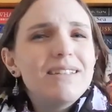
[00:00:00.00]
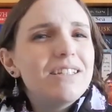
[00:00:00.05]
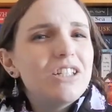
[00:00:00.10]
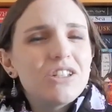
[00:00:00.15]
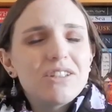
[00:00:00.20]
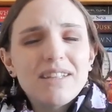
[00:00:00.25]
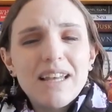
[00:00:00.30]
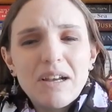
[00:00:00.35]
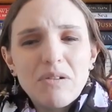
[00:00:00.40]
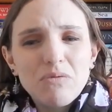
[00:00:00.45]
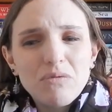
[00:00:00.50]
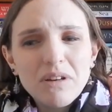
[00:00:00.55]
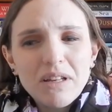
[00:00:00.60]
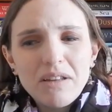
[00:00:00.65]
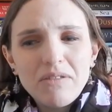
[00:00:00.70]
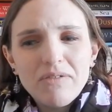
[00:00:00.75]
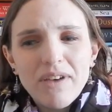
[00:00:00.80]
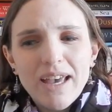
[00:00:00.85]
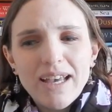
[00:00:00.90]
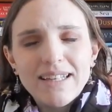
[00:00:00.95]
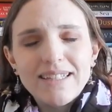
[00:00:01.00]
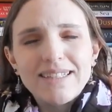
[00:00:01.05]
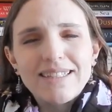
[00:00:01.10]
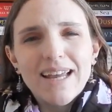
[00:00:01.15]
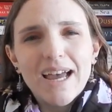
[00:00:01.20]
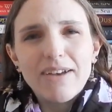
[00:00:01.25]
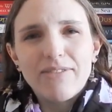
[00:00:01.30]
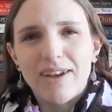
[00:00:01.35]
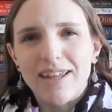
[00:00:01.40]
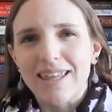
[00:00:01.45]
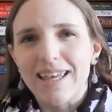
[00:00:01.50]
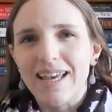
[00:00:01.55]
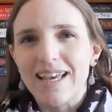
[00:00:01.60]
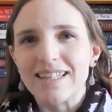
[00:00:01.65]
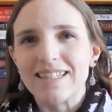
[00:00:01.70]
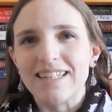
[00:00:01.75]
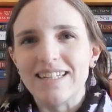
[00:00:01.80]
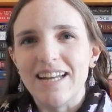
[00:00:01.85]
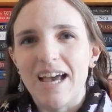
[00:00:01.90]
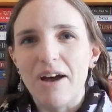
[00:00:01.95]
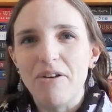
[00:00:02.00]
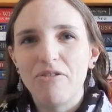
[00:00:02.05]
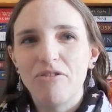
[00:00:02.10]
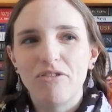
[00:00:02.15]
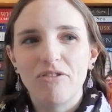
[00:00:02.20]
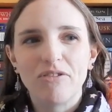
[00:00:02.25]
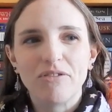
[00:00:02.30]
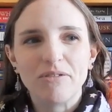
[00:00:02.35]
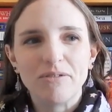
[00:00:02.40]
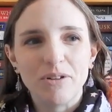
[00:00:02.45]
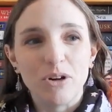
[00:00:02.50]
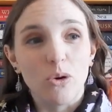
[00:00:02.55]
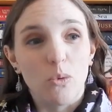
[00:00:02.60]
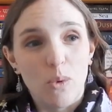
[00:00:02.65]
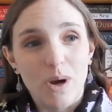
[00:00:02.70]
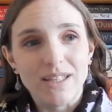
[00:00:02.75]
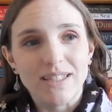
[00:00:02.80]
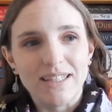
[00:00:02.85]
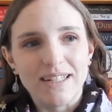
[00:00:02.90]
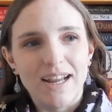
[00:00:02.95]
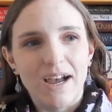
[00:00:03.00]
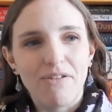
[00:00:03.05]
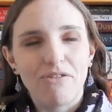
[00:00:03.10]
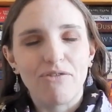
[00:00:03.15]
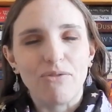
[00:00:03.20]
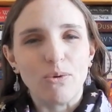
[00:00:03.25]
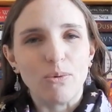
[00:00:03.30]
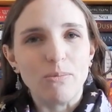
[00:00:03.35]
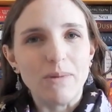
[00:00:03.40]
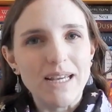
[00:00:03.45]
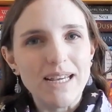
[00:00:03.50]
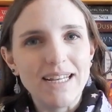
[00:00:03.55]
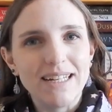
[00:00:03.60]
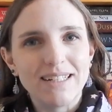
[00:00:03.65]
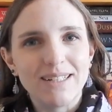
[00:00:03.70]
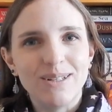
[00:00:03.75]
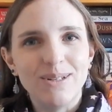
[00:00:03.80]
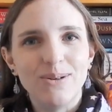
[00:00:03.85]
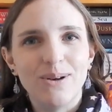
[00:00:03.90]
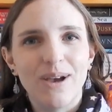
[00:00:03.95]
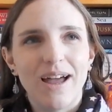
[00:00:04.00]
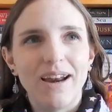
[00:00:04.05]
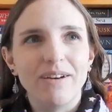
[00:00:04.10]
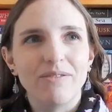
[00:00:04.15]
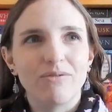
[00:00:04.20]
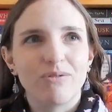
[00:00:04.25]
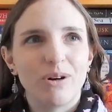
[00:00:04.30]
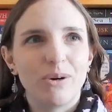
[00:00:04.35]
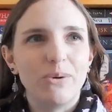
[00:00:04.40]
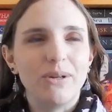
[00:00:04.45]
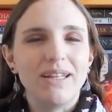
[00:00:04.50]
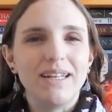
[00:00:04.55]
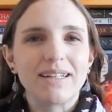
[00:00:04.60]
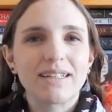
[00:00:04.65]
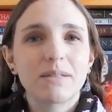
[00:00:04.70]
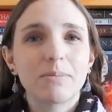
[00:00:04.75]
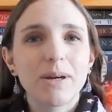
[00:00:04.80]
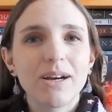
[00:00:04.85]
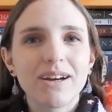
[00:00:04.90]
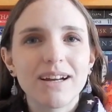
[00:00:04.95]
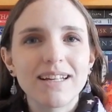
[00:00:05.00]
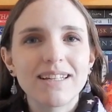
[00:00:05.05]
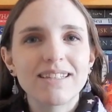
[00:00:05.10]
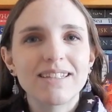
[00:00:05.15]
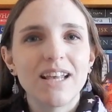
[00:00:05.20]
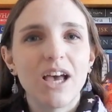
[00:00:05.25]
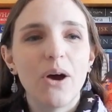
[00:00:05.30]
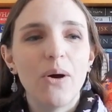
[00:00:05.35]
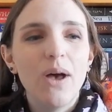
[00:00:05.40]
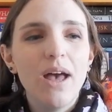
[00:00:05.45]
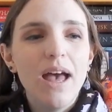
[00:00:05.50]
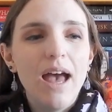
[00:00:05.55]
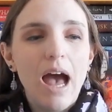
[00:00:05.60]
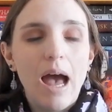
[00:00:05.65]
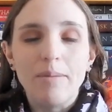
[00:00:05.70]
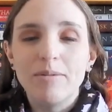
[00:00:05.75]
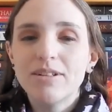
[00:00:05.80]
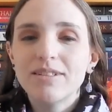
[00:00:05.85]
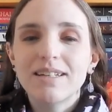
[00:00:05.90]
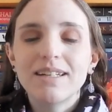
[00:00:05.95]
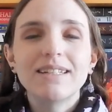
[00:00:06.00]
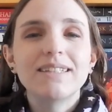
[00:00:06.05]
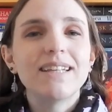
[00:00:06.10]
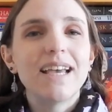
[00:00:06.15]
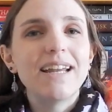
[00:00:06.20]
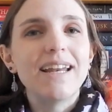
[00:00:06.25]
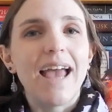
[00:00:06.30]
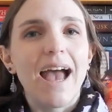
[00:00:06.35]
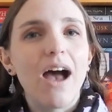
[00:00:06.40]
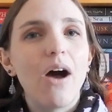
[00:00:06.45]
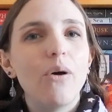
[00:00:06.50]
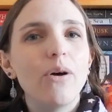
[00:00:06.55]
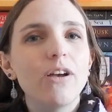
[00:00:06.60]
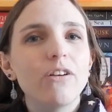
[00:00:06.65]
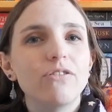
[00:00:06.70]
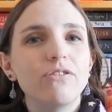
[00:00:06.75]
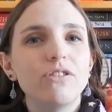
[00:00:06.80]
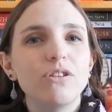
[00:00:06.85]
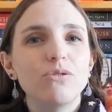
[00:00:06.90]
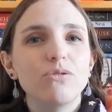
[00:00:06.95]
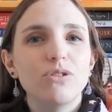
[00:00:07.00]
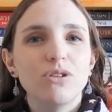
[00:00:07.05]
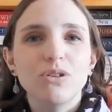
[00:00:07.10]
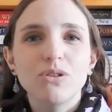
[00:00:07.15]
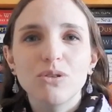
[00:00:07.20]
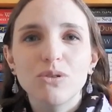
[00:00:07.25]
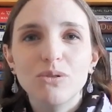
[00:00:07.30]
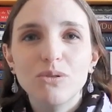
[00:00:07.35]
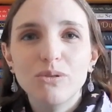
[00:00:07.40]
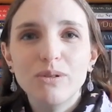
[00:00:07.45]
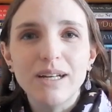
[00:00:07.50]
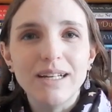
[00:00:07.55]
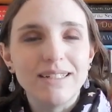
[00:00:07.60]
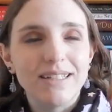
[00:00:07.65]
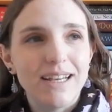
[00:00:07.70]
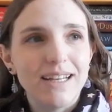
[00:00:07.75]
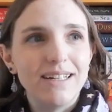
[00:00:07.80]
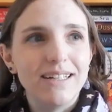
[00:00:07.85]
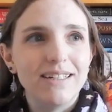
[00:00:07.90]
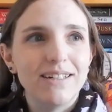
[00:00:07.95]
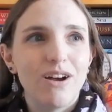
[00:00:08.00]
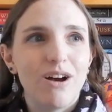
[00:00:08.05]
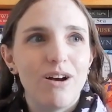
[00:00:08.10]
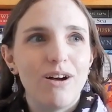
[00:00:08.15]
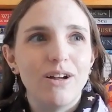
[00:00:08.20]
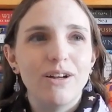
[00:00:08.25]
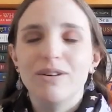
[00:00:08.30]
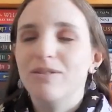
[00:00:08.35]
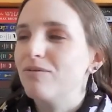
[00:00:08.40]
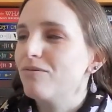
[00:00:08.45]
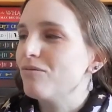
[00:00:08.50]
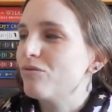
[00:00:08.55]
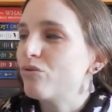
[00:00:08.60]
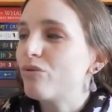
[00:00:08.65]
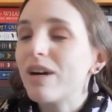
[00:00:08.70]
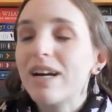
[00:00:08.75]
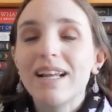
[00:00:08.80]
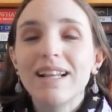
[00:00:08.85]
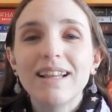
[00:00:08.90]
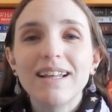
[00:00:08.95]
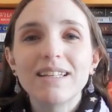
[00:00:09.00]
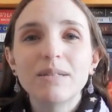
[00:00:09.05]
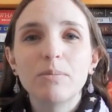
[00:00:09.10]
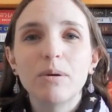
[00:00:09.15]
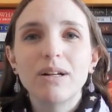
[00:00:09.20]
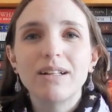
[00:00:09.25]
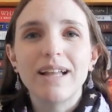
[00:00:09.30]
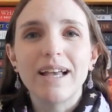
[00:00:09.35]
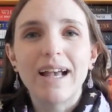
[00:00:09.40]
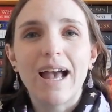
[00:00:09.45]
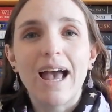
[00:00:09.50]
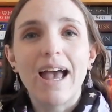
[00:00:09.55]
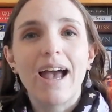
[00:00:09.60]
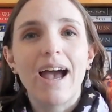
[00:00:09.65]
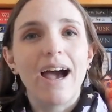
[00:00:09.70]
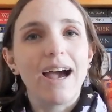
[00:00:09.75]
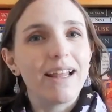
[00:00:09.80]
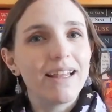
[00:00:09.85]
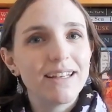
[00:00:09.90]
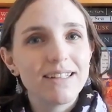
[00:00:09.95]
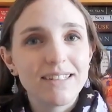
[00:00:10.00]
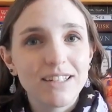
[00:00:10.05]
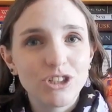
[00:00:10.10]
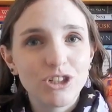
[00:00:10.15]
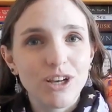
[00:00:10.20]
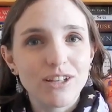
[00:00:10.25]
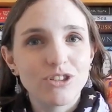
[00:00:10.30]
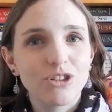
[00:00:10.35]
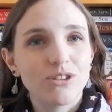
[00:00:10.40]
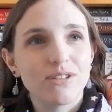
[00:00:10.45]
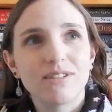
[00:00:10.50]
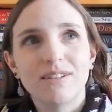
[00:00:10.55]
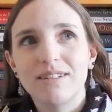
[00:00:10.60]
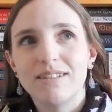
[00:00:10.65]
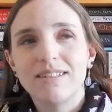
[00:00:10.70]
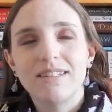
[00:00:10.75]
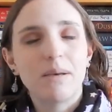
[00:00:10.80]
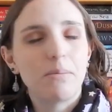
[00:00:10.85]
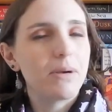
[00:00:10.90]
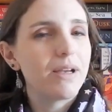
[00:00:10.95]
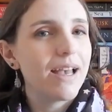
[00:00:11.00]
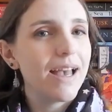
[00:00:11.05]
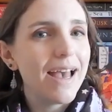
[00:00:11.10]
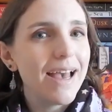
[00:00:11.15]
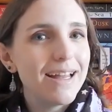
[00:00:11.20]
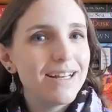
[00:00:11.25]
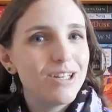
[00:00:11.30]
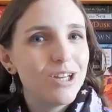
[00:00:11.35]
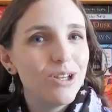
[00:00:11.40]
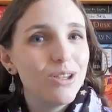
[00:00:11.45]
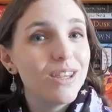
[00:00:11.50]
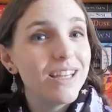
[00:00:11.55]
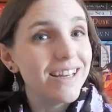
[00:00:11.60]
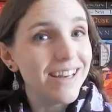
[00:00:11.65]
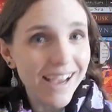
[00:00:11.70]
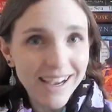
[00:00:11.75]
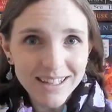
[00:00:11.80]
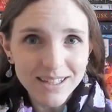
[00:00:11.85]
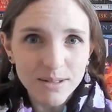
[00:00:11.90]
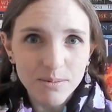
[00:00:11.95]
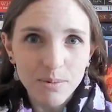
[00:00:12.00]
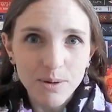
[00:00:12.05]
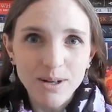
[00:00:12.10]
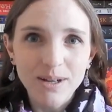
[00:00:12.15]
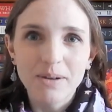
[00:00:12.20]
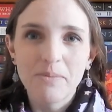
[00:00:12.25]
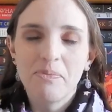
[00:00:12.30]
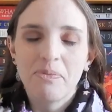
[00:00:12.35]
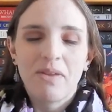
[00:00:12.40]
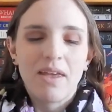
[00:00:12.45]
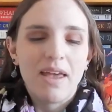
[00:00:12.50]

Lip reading: just like really vague stuff I think is enough or was enough for me to kind of ruin the experience. So I'm just going to say now, if you do intend on reading this book, like I highly suggest just skipping ahead to the next book.